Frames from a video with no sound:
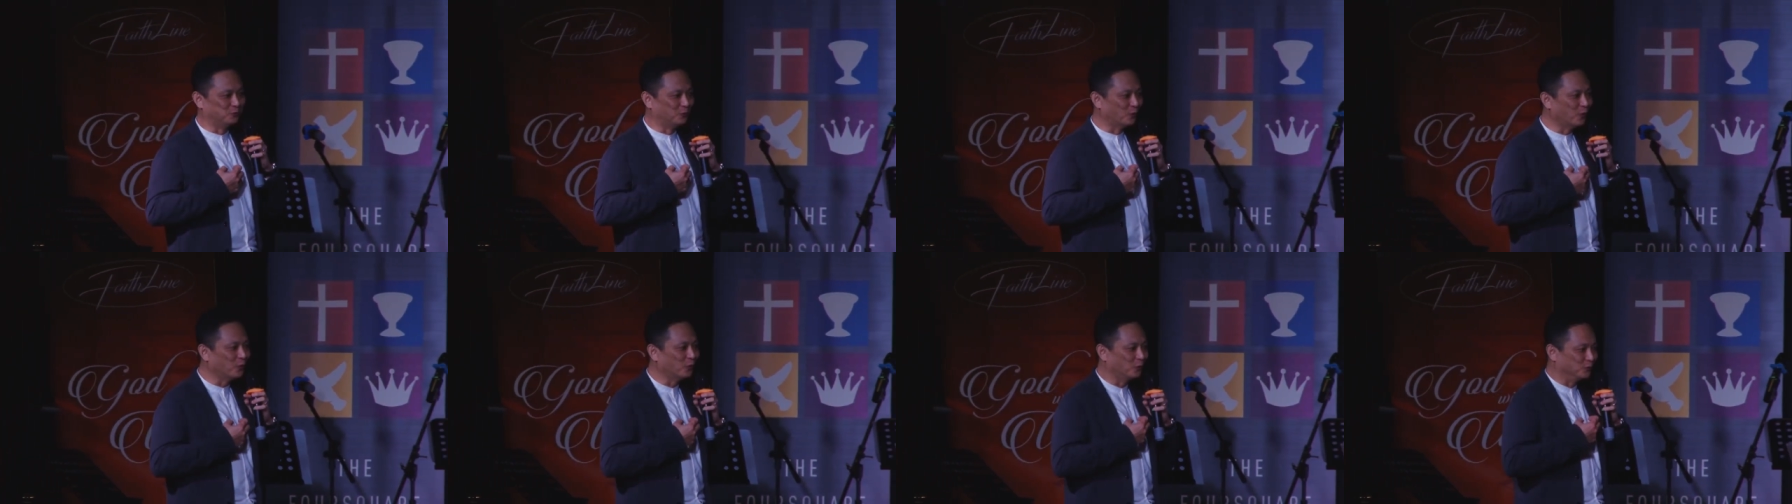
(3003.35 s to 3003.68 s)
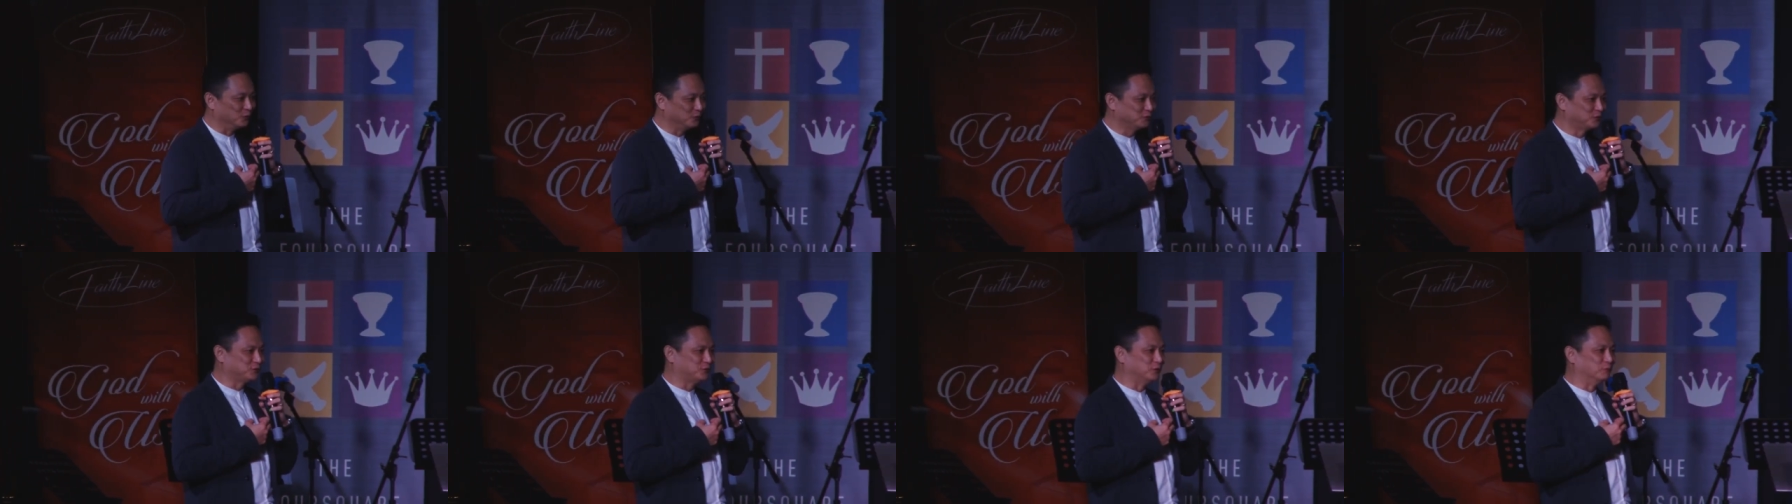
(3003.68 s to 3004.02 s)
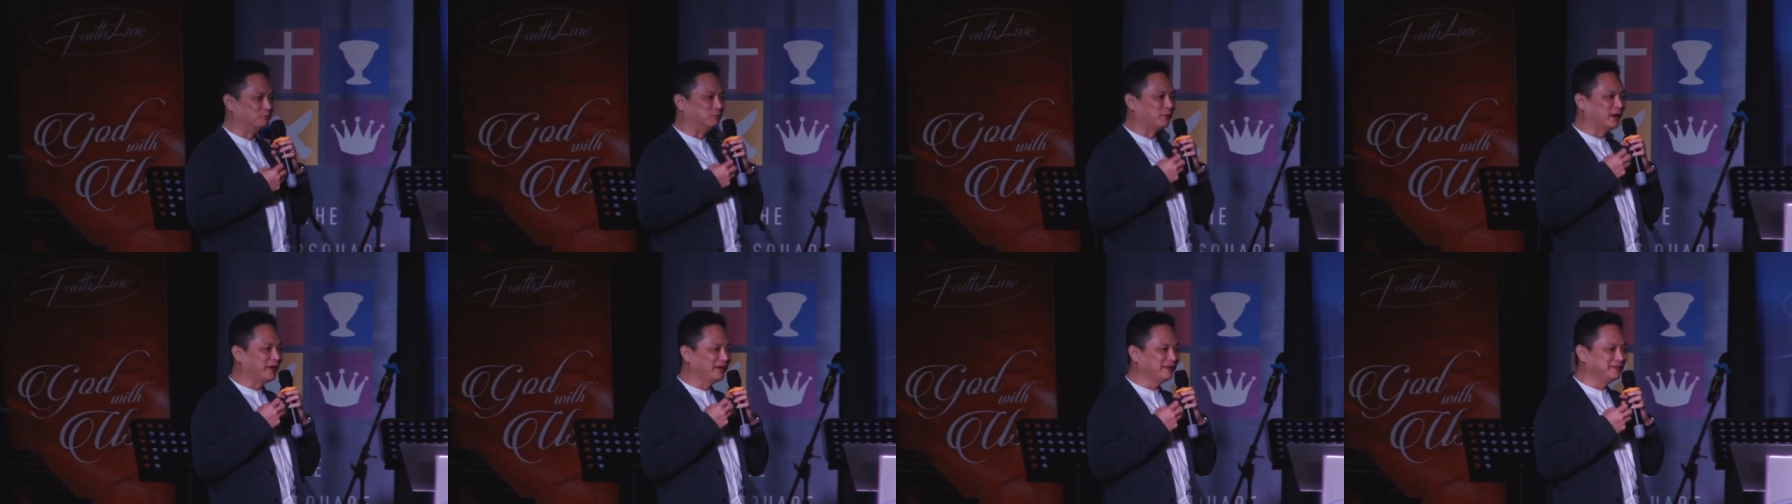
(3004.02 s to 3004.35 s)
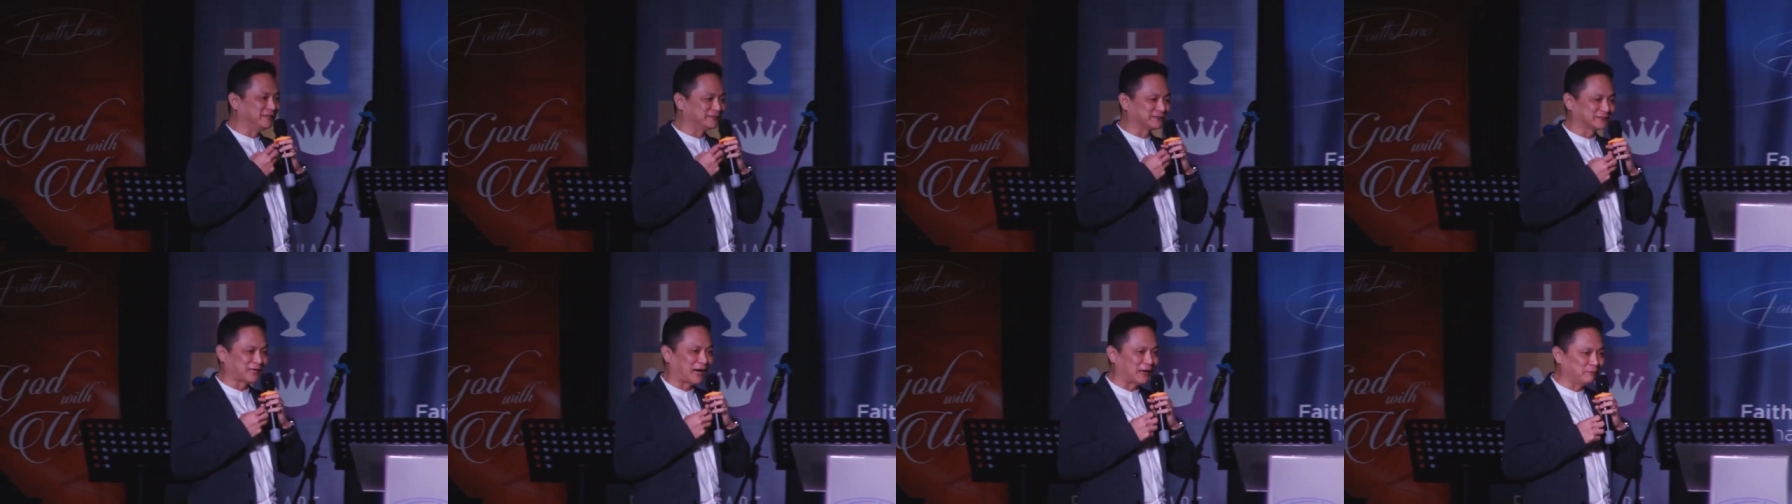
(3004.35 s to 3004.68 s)
role to bring
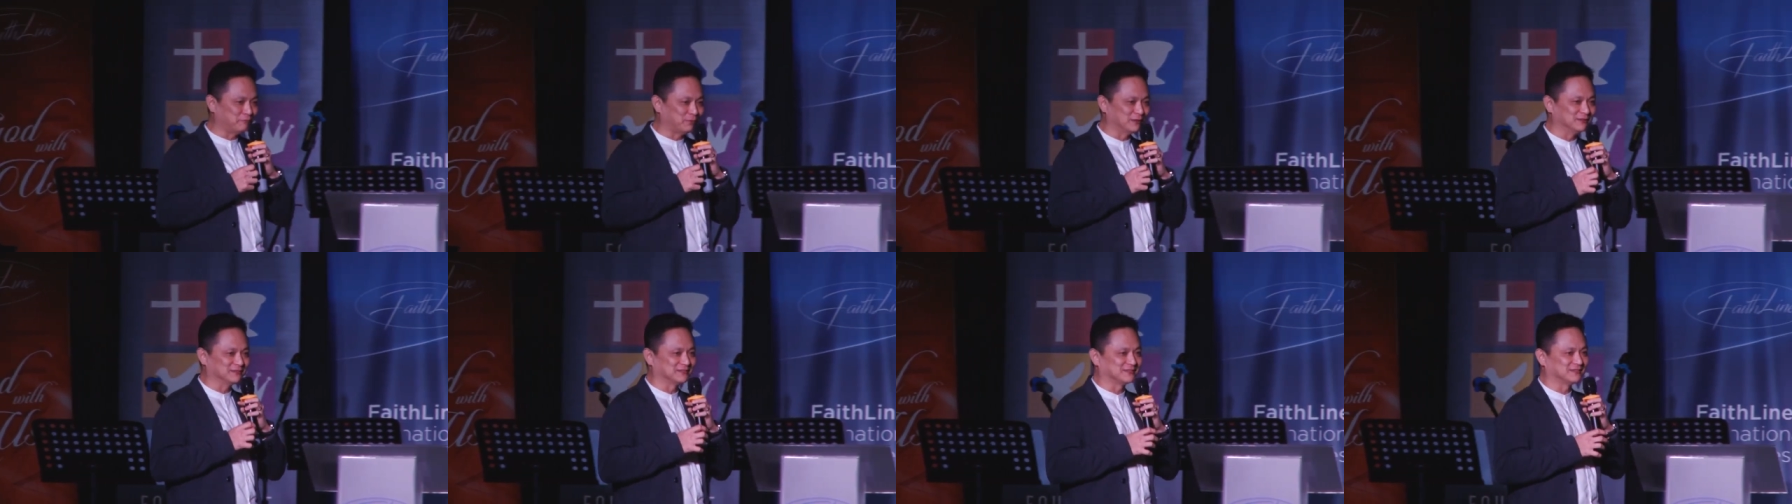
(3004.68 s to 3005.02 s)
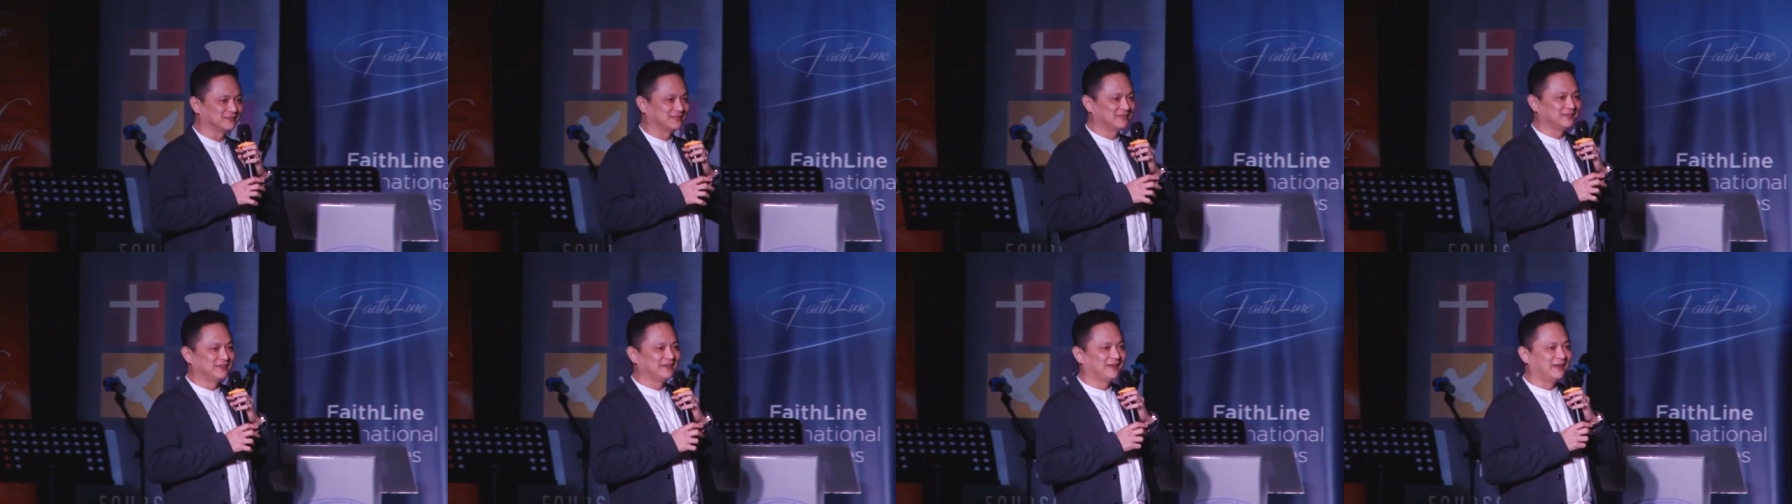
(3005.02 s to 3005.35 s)
disciples